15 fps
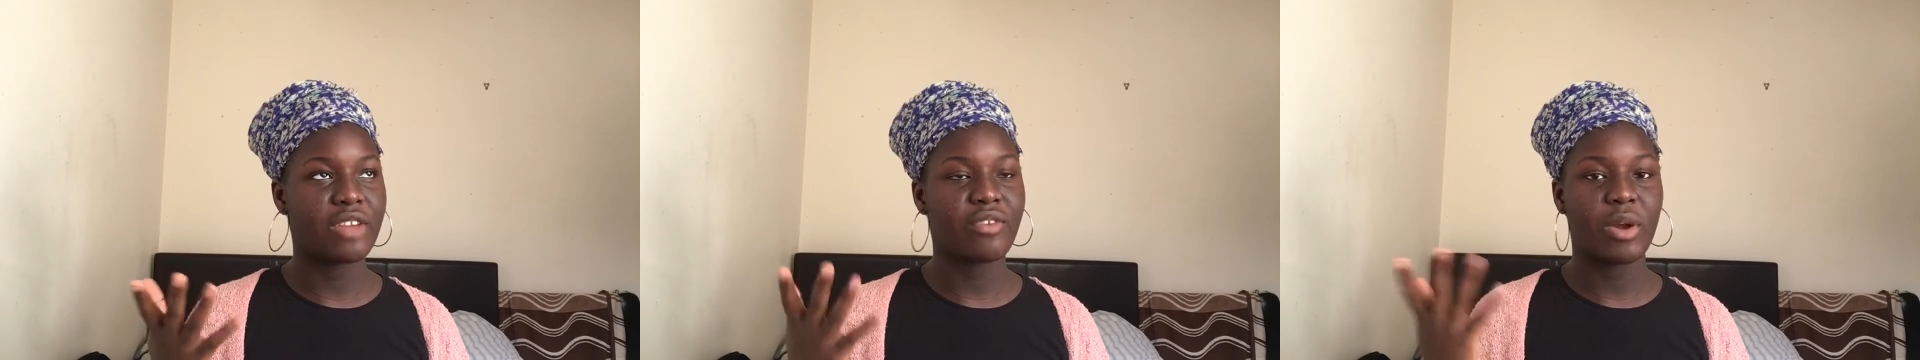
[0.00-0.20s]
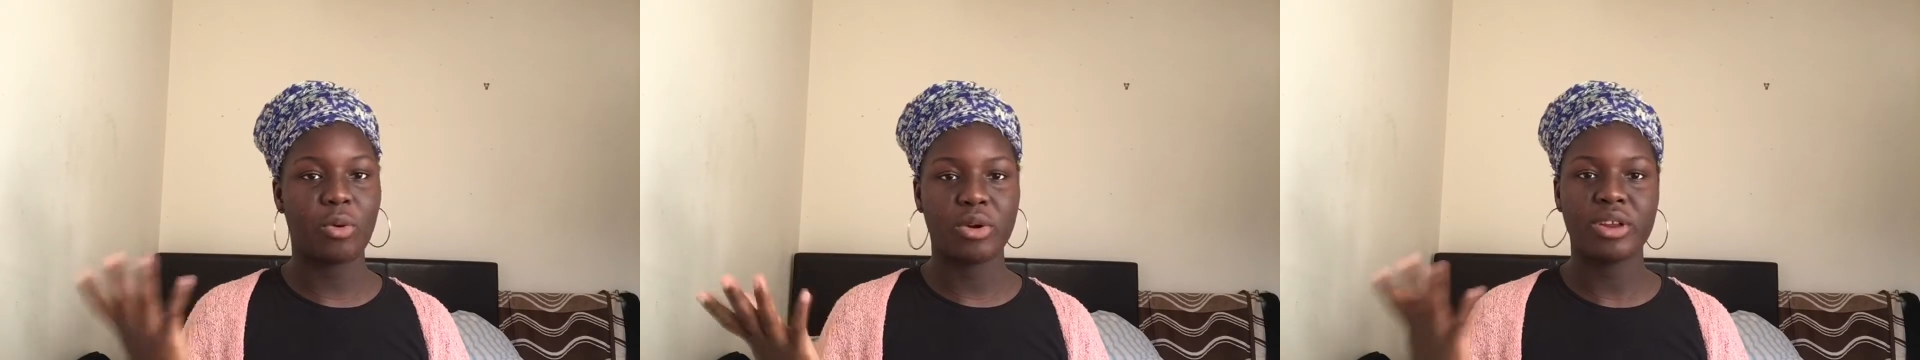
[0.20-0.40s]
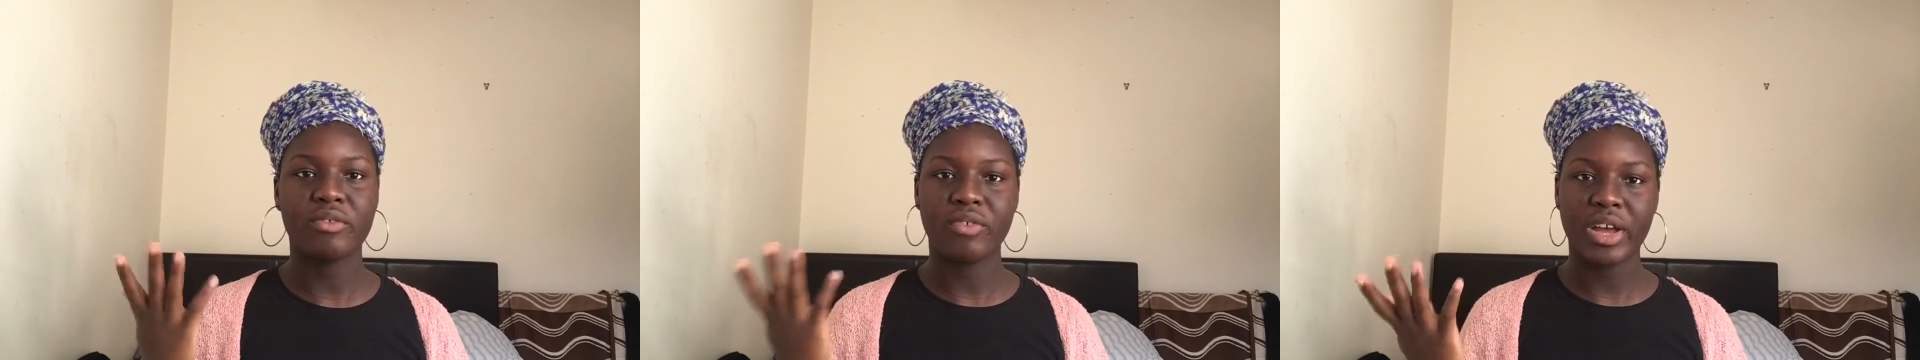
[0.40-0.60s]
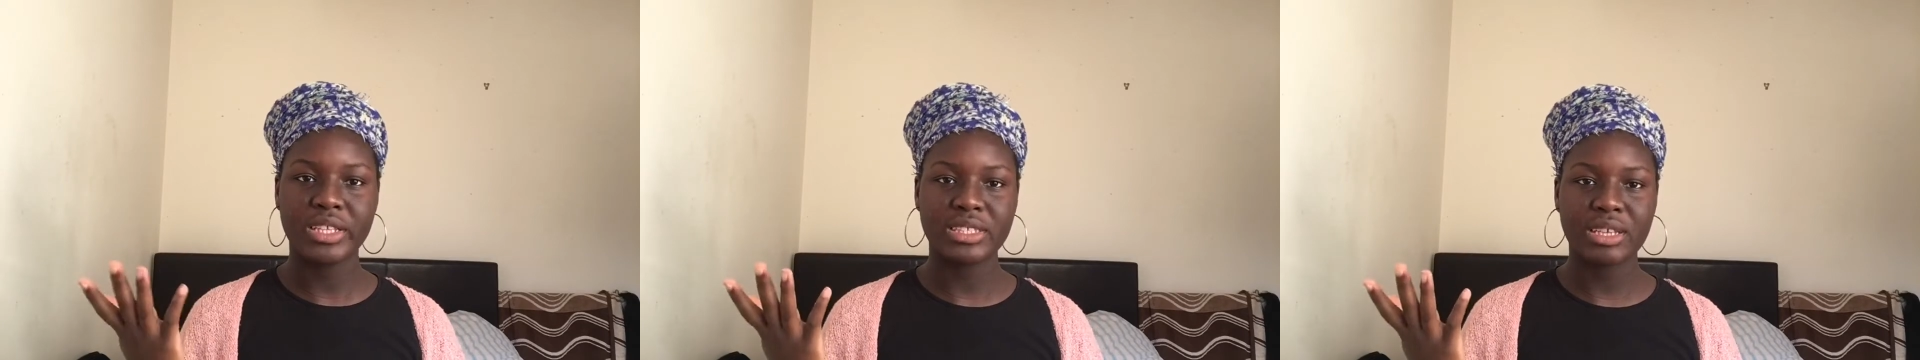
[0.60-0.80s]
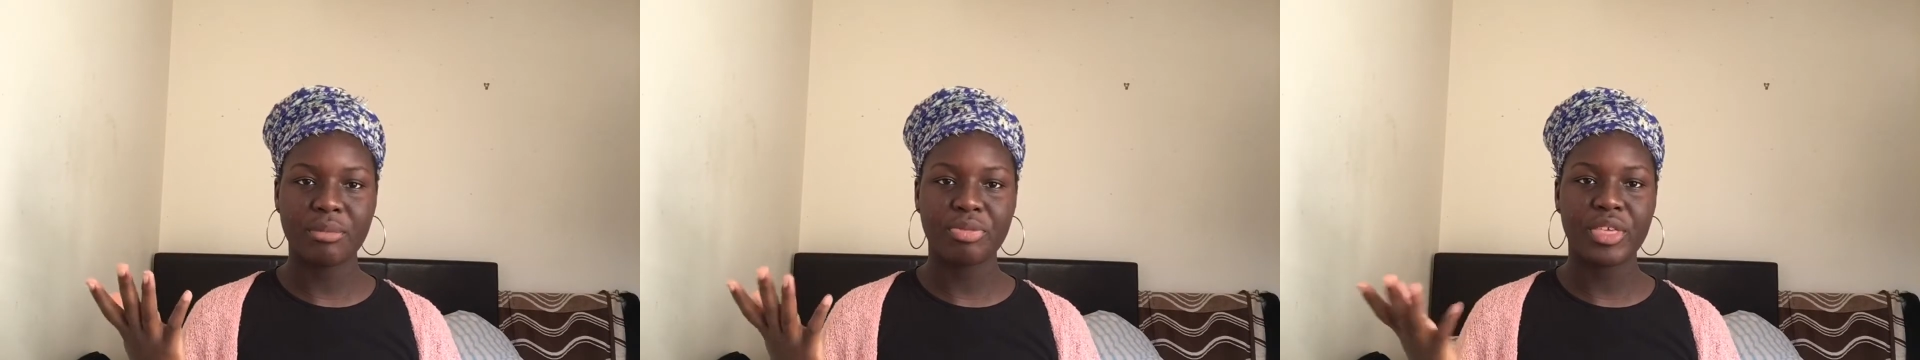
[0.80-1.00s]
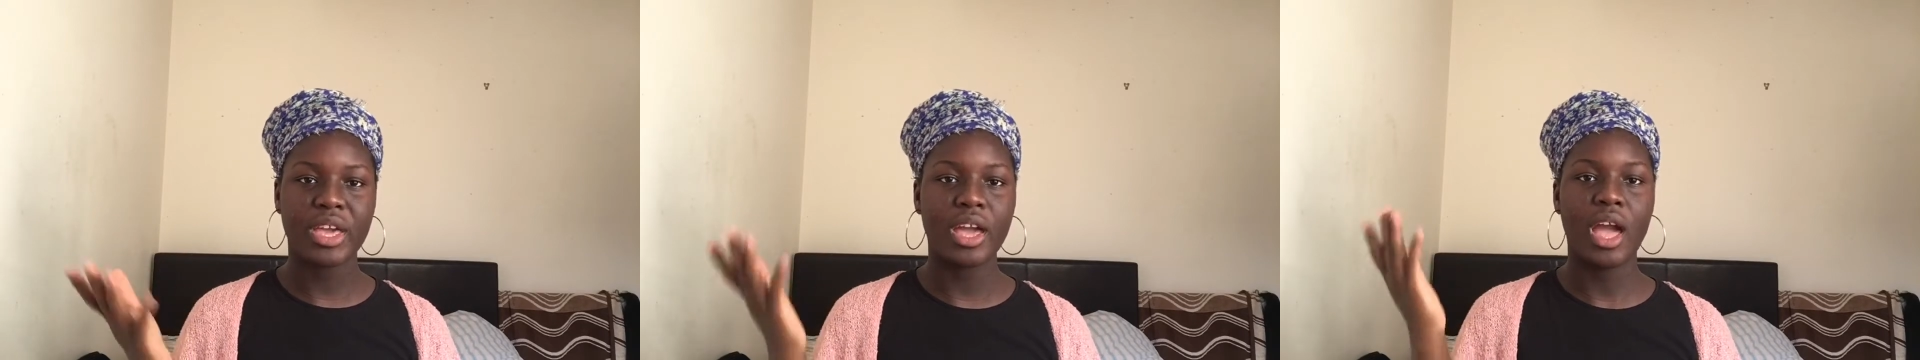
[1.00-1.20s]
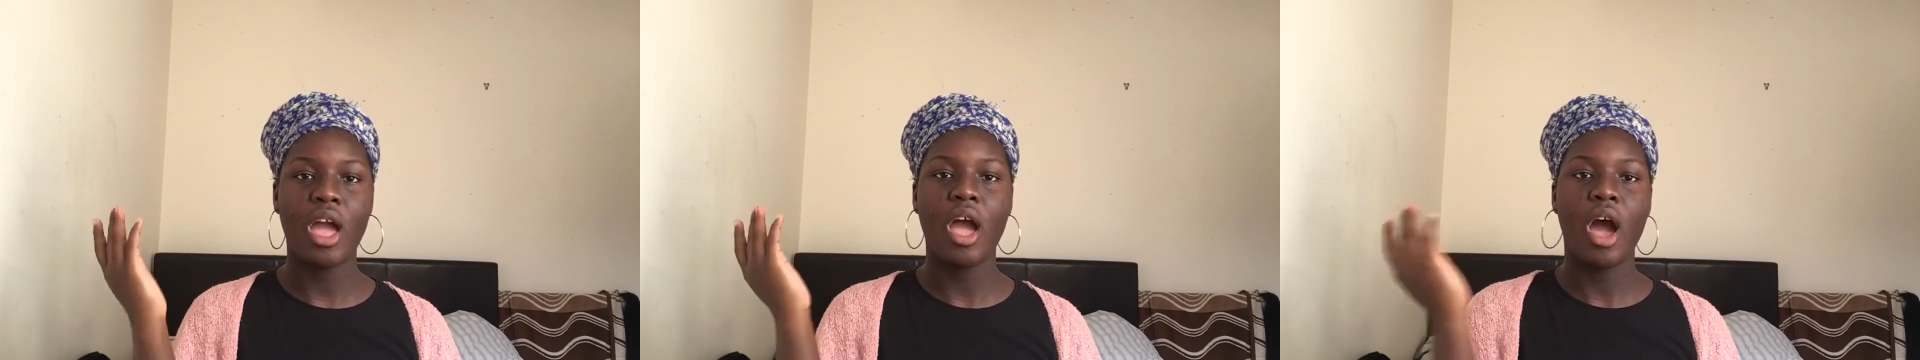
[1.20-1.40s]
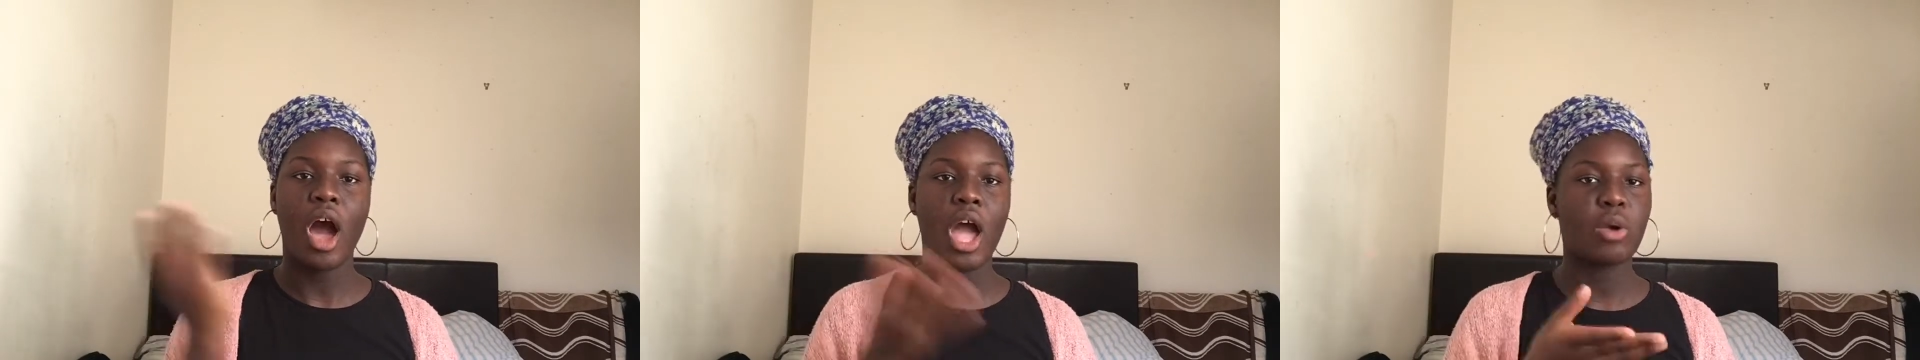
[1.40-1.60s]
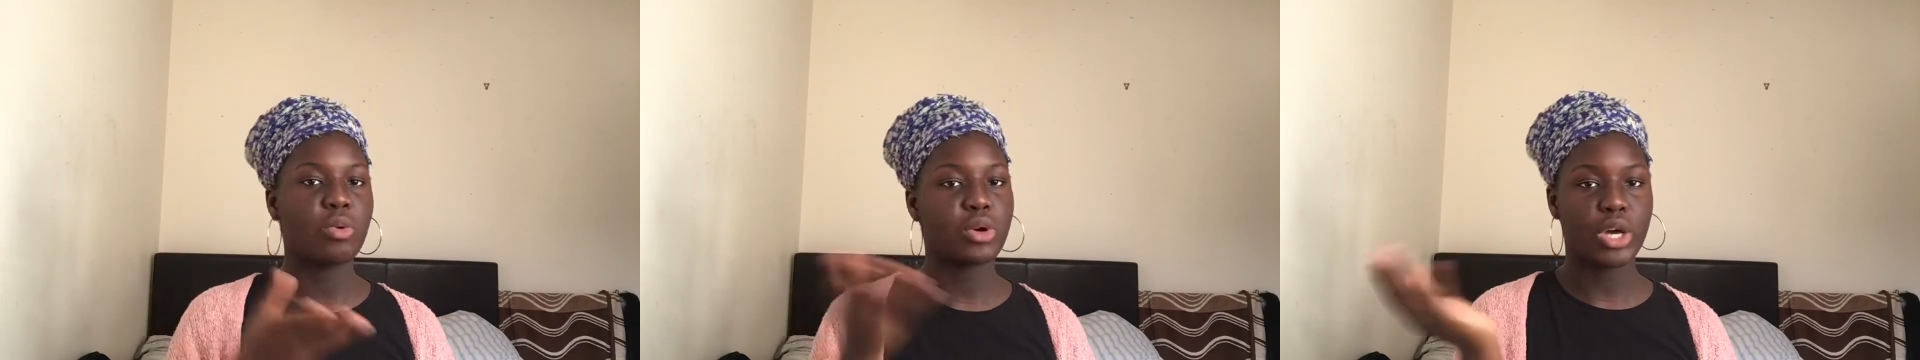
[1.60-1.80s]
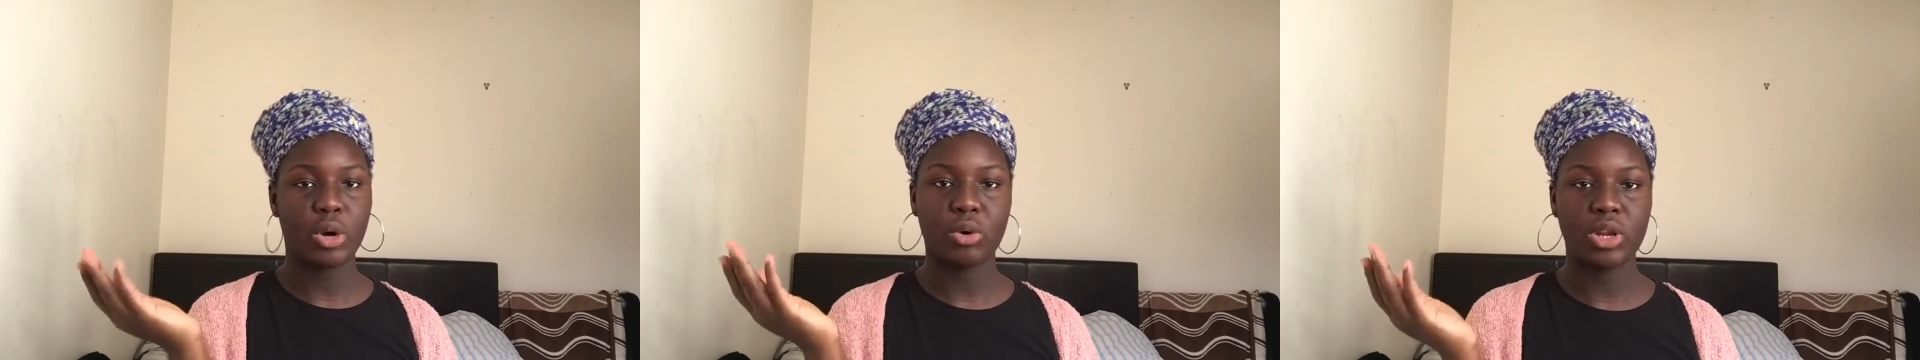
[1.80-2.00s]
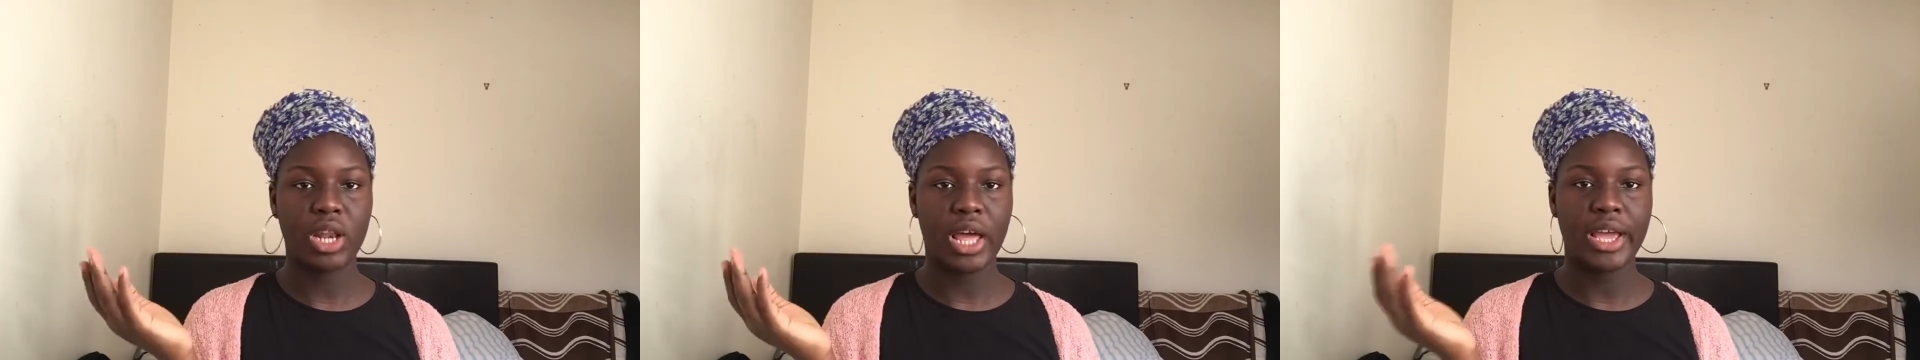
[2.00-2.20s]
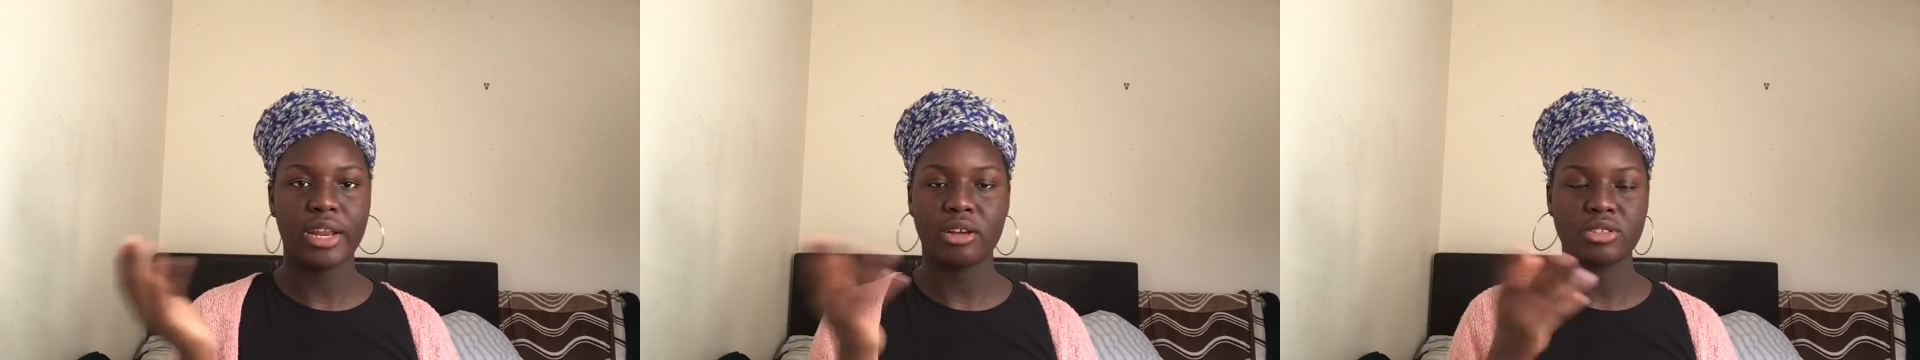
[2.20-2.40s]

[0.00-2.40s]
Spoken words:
If I want to find something, I will go online,